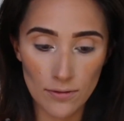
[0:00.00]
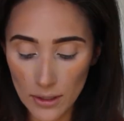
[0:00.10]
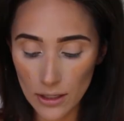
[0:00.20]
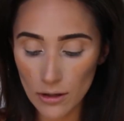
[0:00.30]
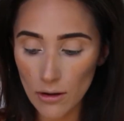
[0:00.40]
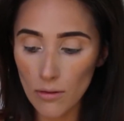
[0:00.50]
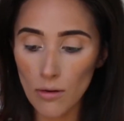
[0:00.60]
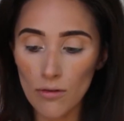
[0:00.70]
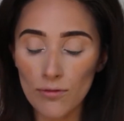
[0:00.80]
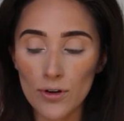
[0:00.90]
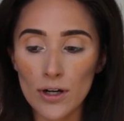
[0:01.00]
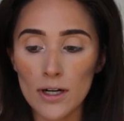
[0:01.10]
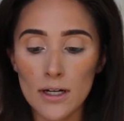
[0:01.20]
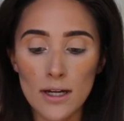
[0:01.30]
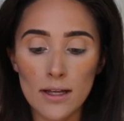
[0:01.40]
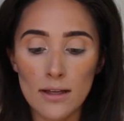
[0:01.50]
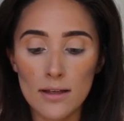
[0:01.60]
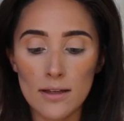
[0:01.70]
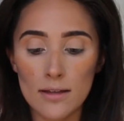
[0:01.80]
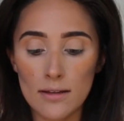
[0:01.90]
I'm going to go over
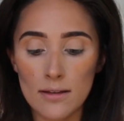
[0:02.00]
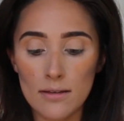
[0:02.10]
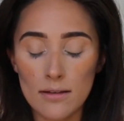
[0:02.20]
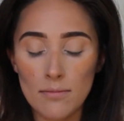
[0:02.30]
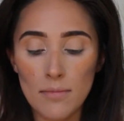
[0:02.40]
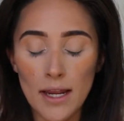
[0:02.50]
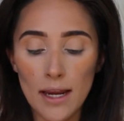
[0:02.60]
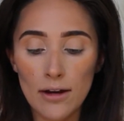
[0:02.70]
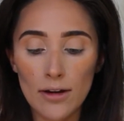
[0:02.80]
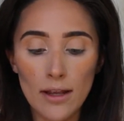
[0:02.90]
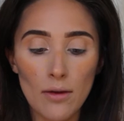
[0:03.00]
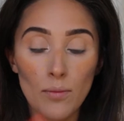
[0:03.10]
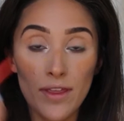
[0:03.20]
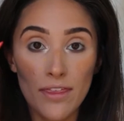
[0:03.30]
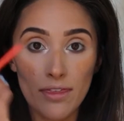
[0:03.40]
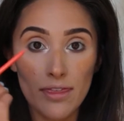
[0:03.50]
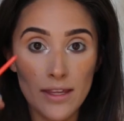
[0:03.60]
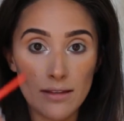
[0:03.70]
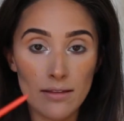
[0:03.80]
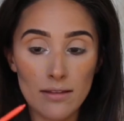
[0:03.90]
my area with
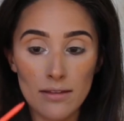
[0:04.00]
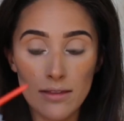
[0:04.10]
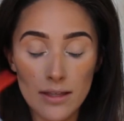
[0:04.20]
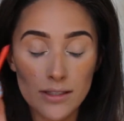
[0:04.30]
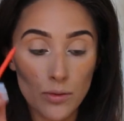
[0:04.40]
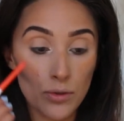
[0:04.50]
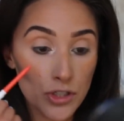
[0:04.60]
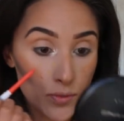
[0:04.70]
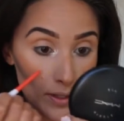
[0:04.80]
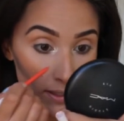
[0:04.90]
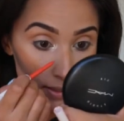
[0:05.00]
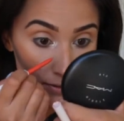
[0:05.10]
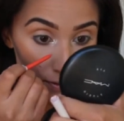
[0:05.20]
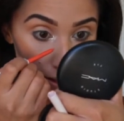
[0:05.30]
this orange one, because I feel